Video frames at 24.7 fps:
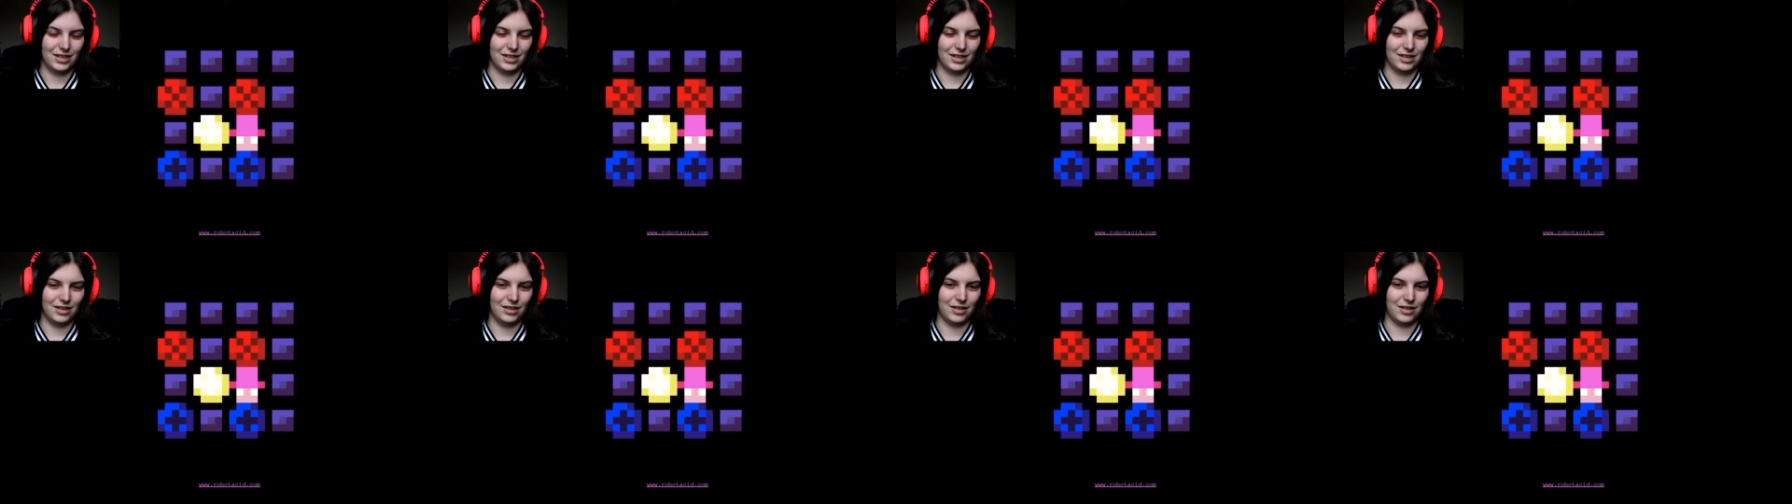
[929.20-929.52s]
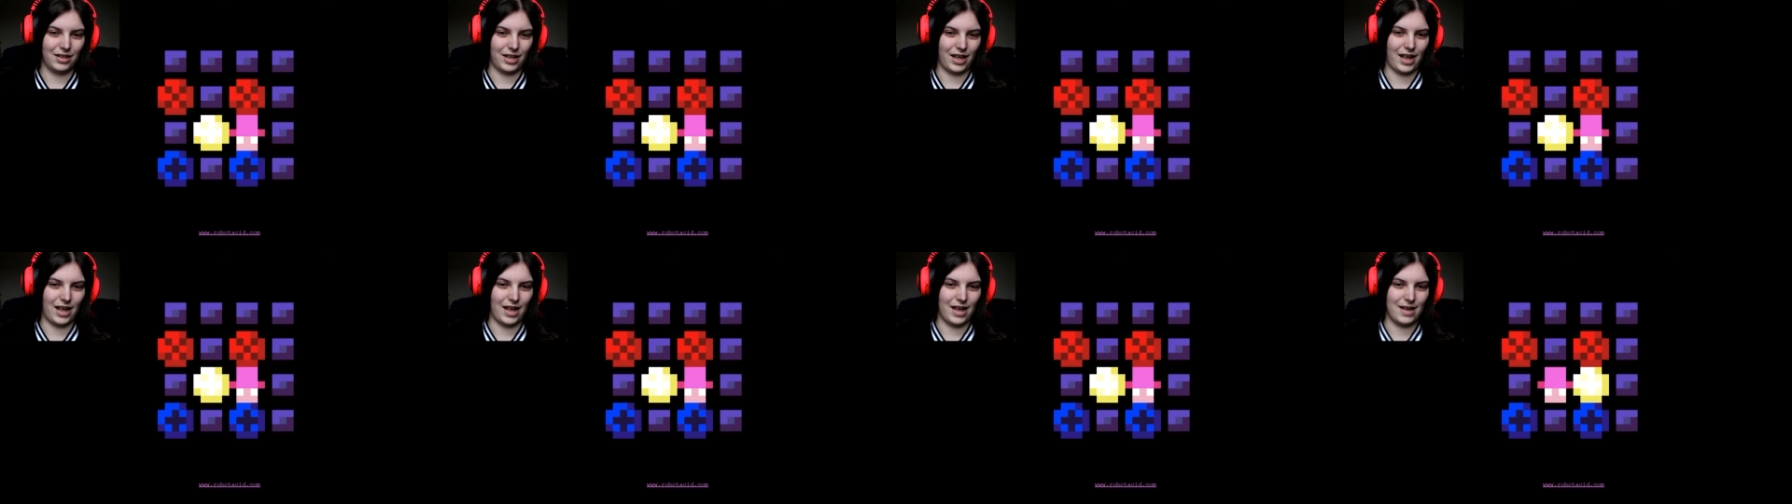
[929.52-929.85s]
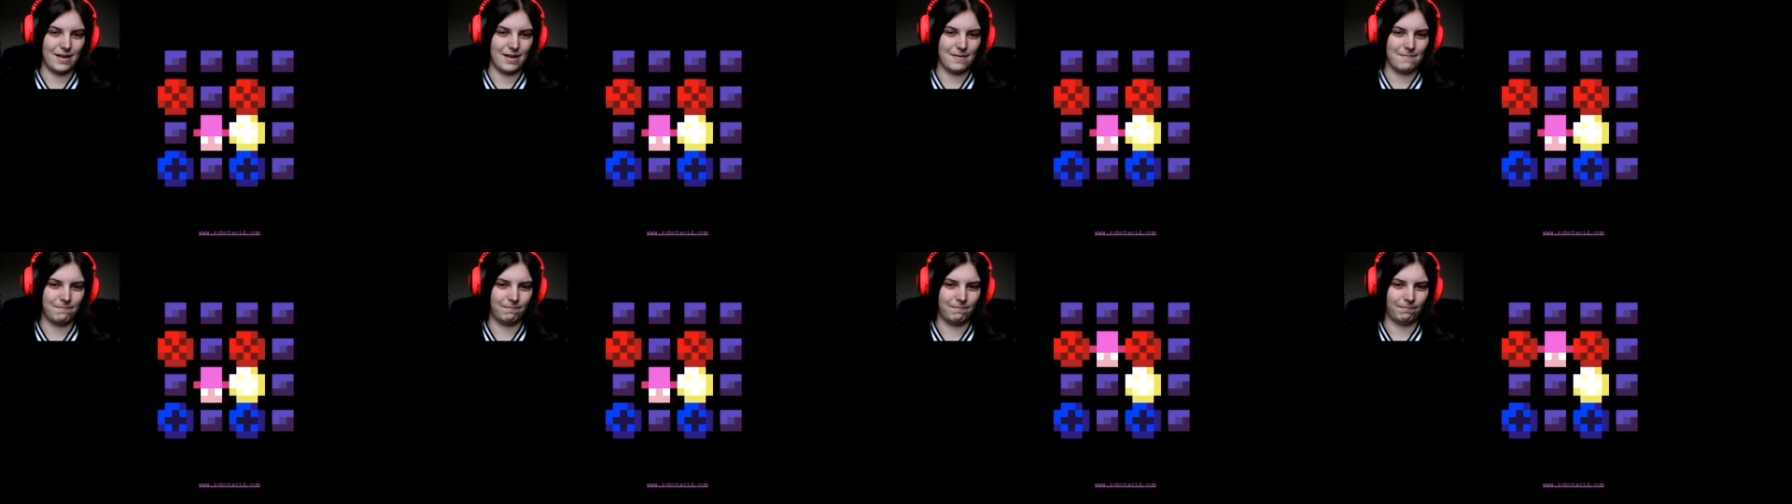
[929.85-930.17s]

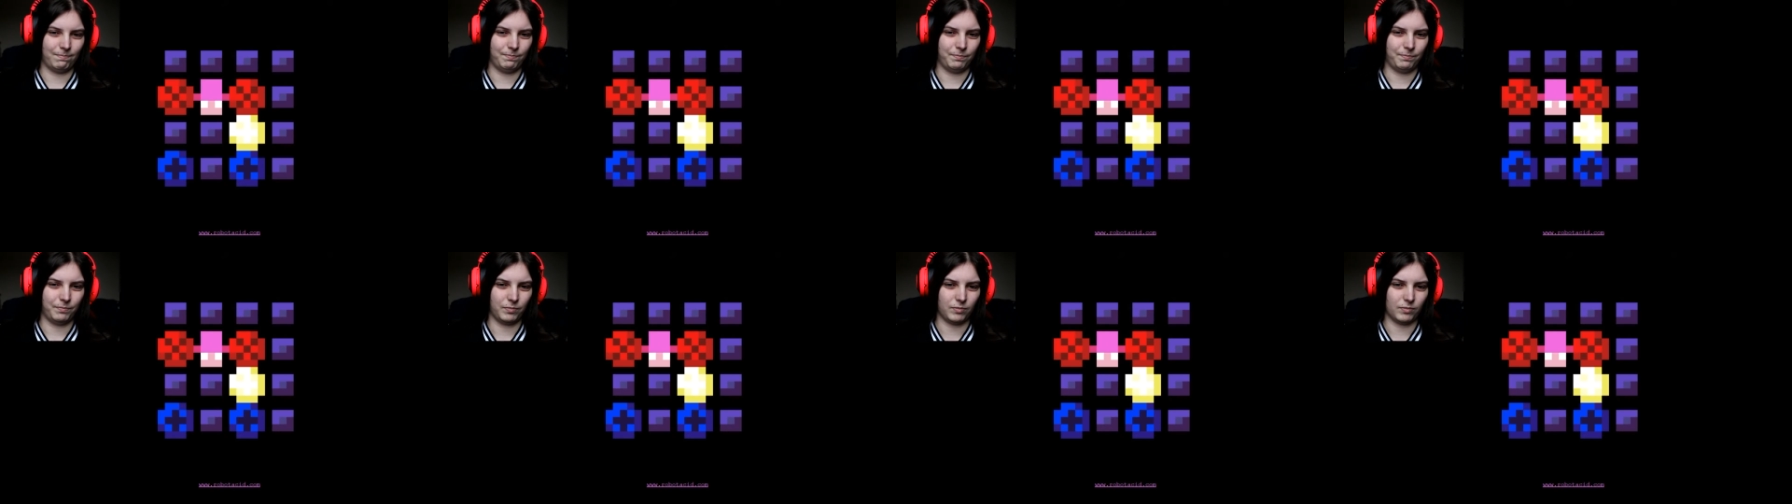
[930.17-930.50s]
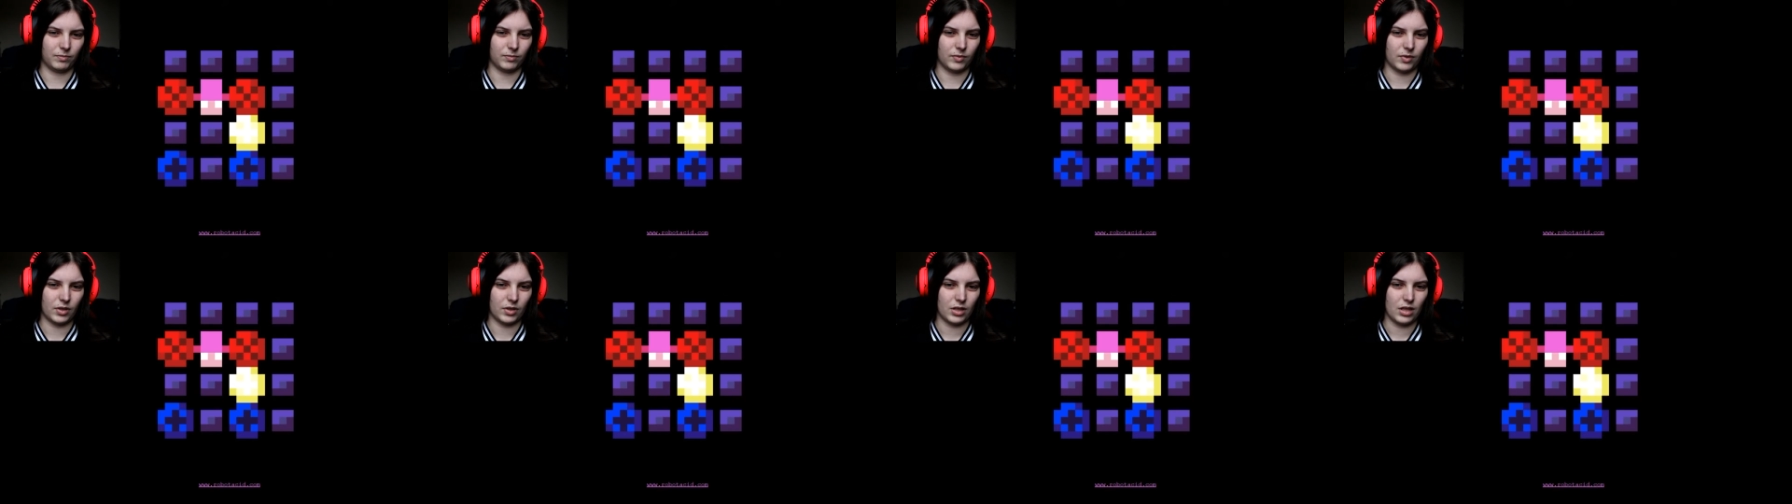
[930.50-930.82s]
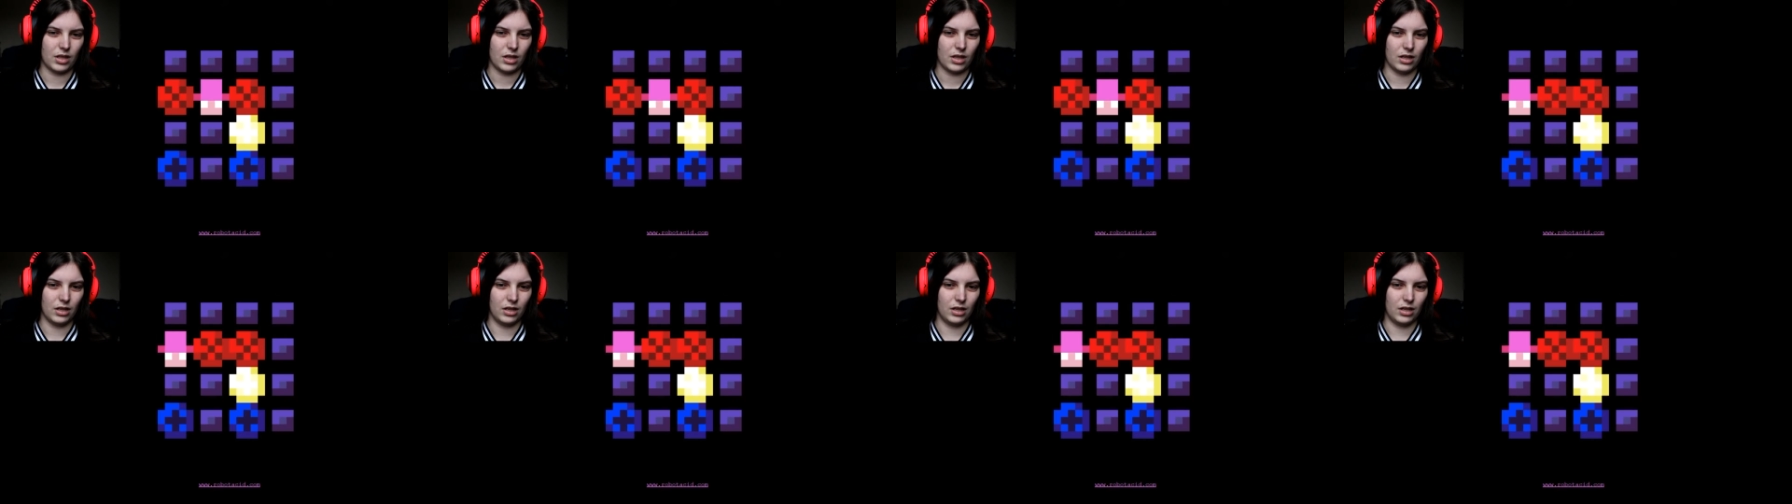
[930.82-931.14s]
Okay.
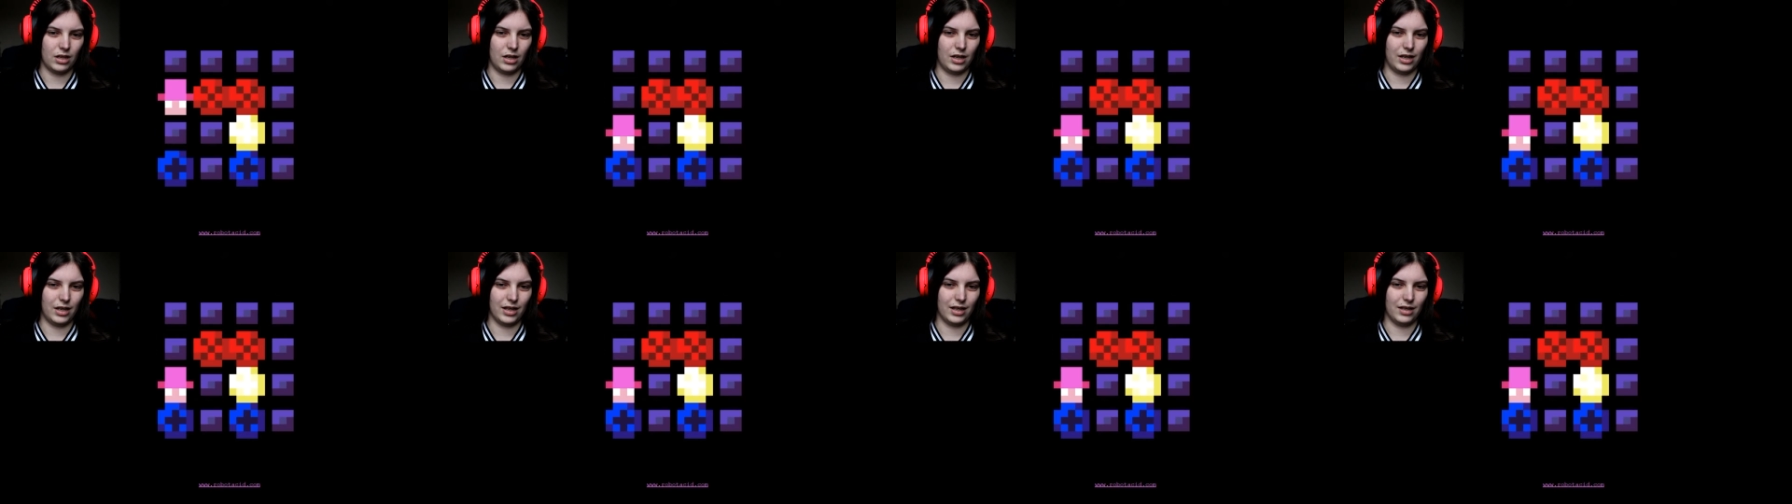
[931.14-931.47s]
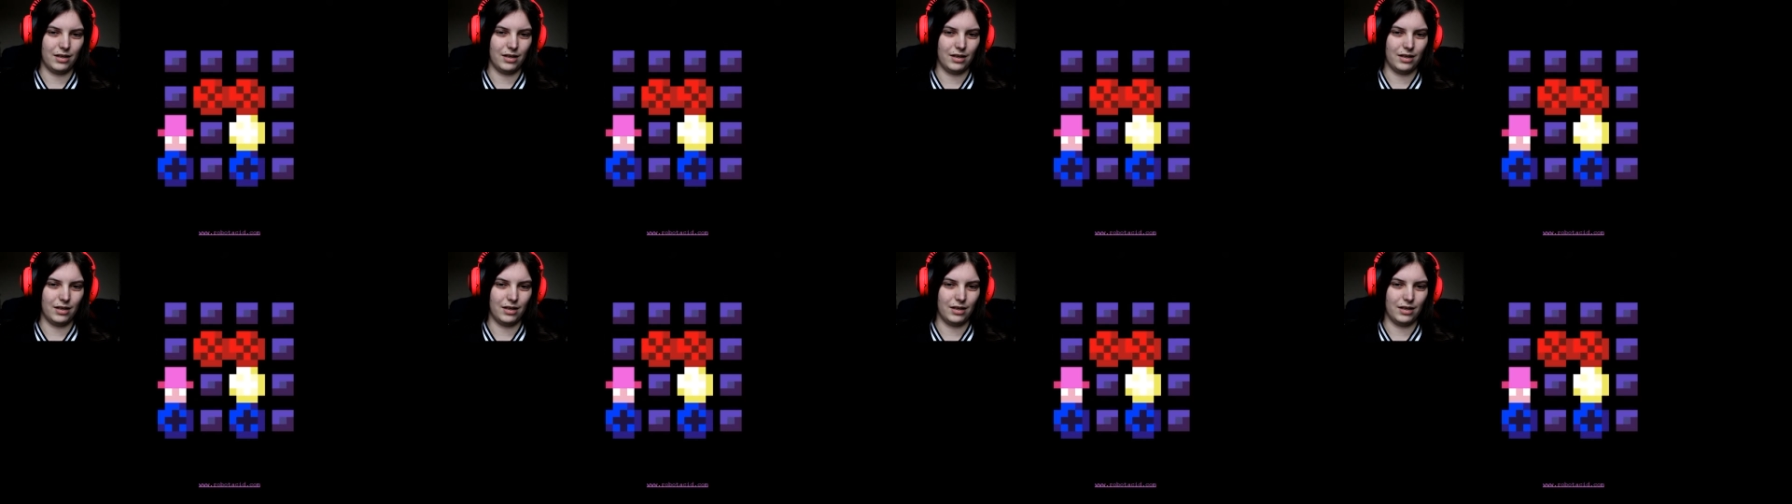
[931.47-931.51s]
I